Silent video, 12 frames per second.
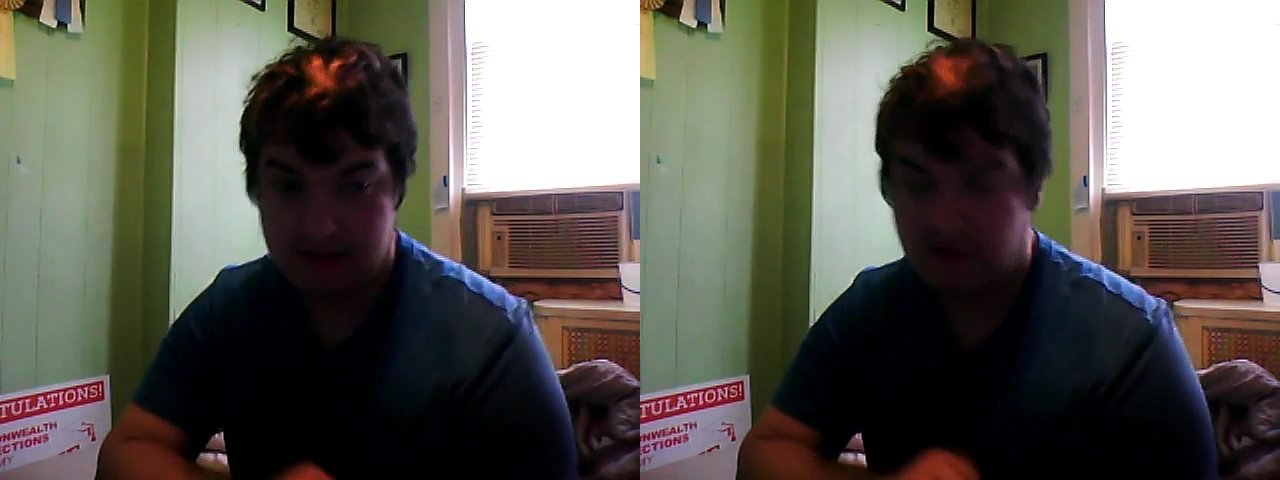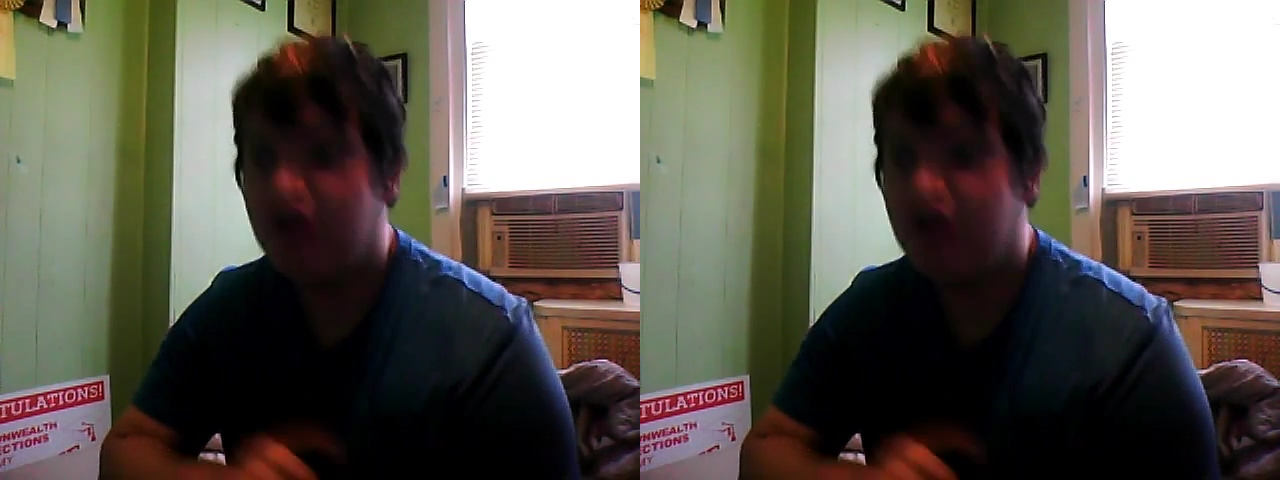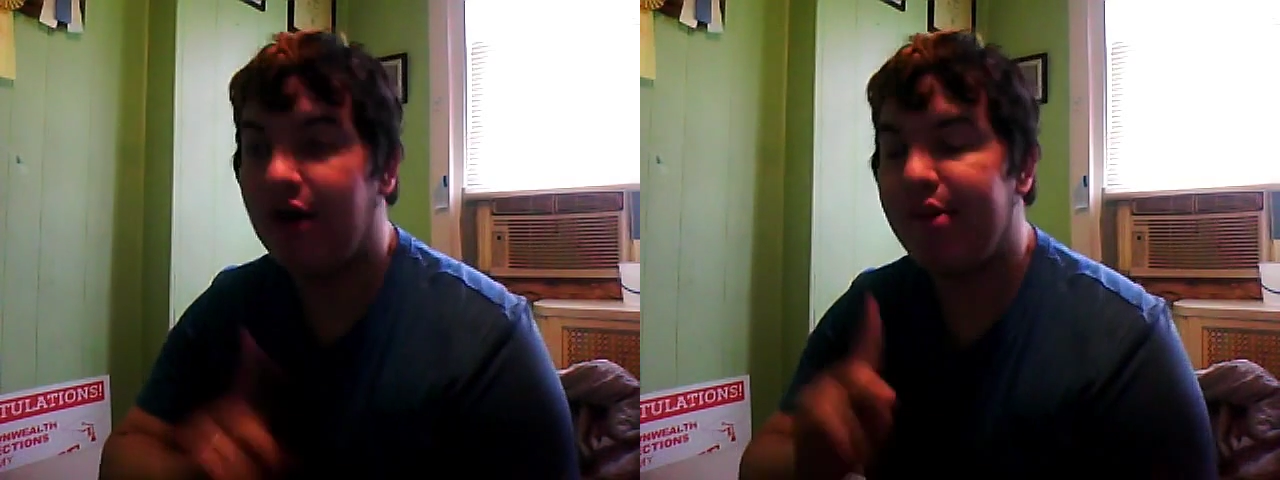
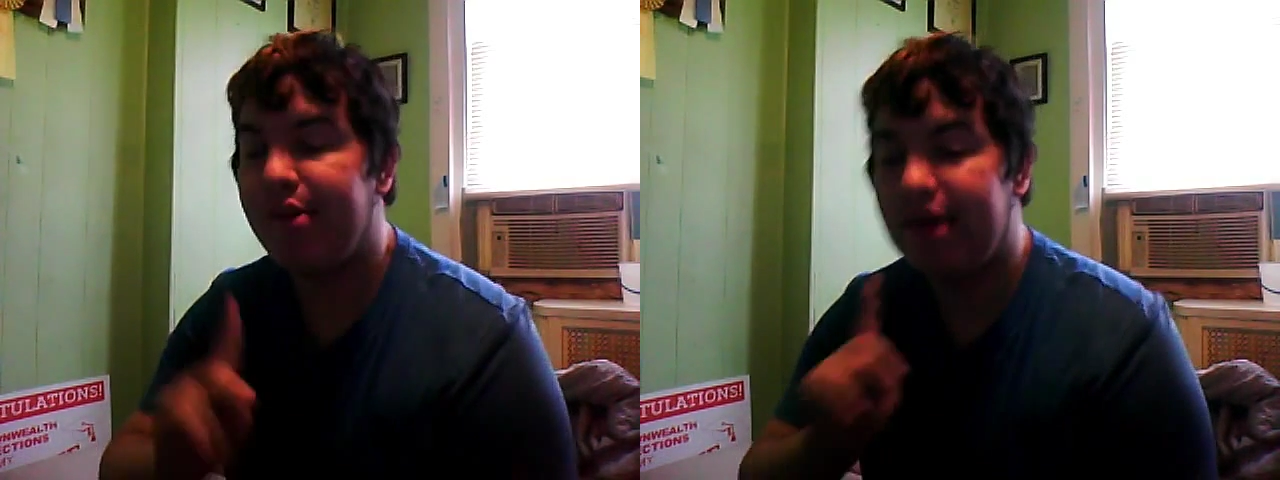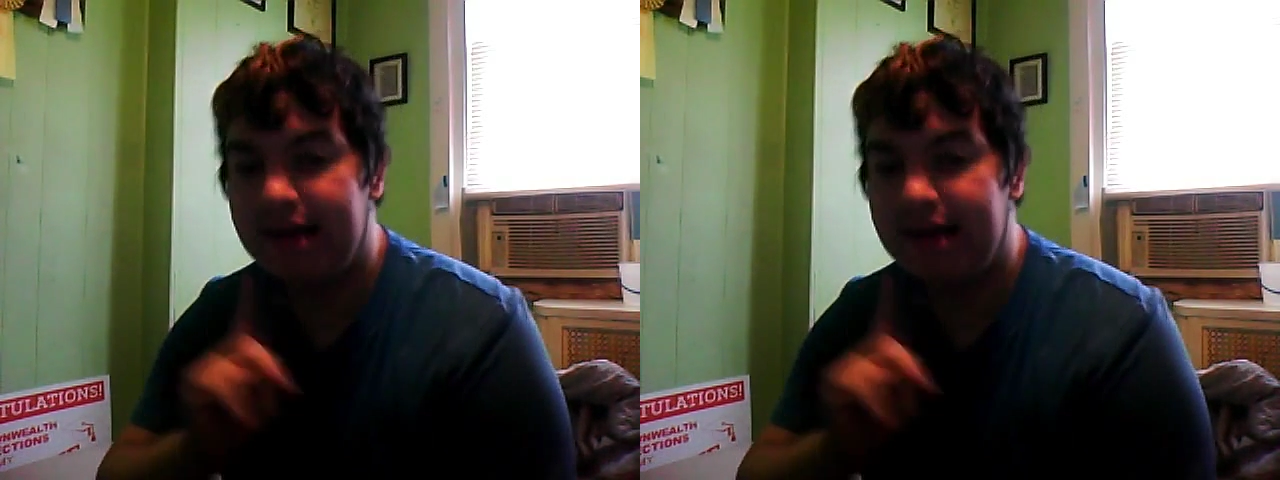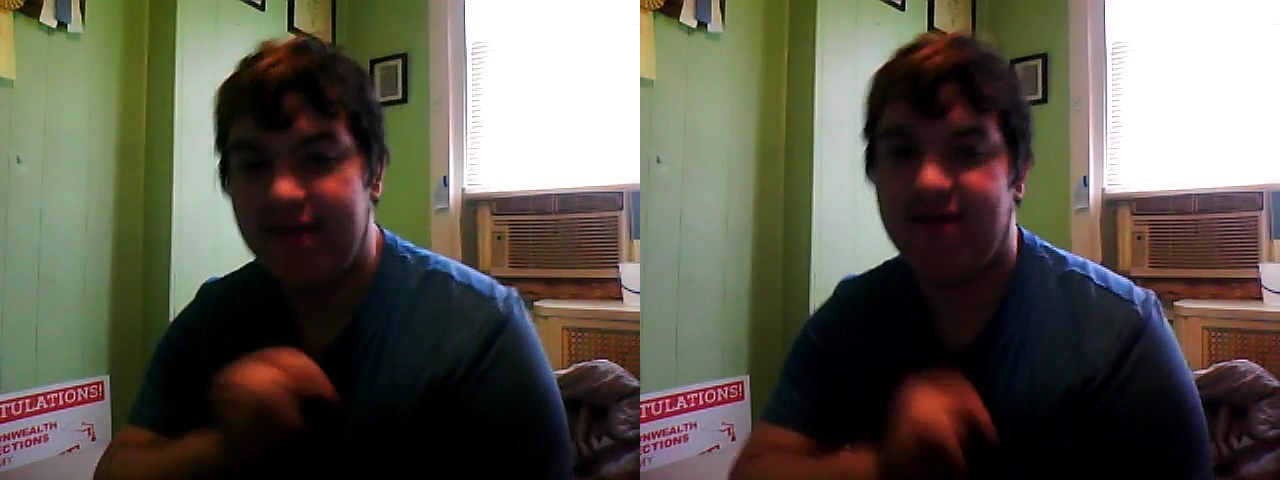starting with
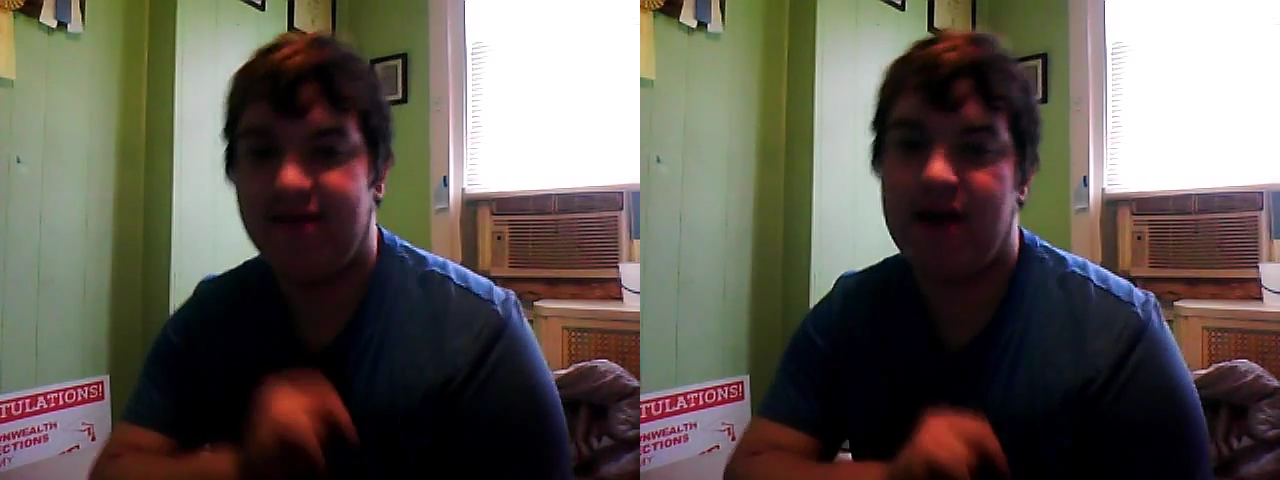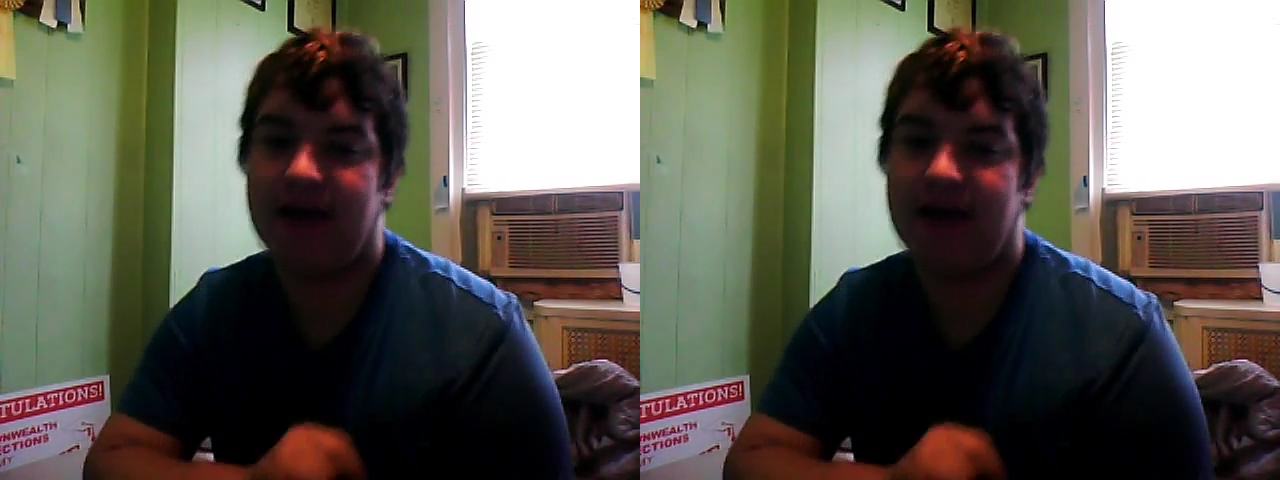instant